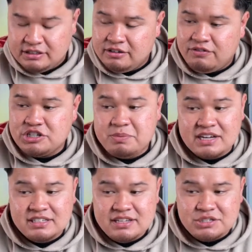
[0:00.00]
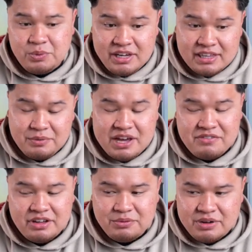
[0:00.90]
of this week. And then we have
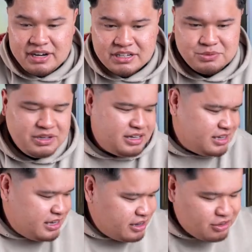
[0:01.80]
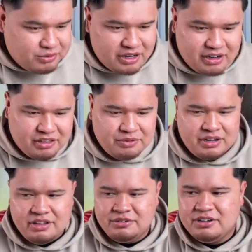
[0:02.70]
another one next week, another
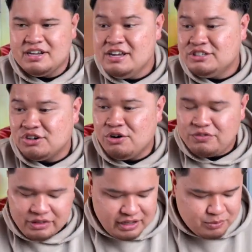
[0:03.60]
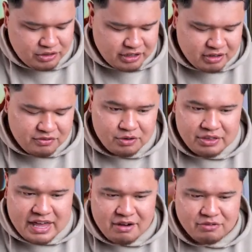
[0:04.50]
one. So hopefully we're looking for
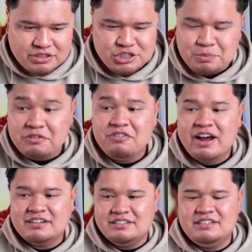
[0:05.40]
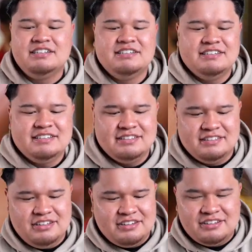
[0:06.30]
that super fractor,
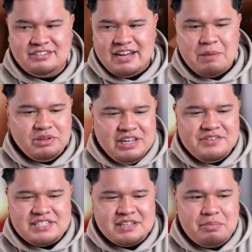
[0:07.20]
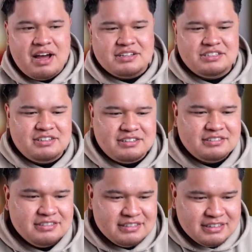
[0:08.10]
you know, I believe it's in the box, you know,
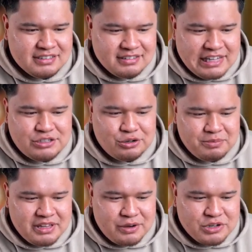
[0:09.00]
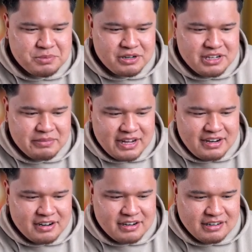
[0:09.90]
they told me, they whispered it in my
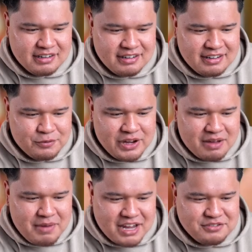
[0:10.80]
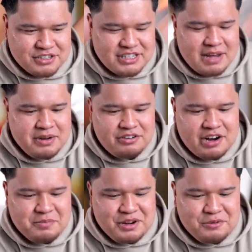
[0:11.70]
ear. We got Max Verstappen,
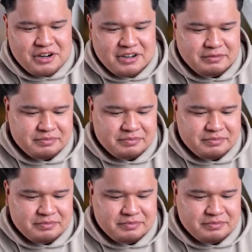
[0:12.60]
Grand Prix winner,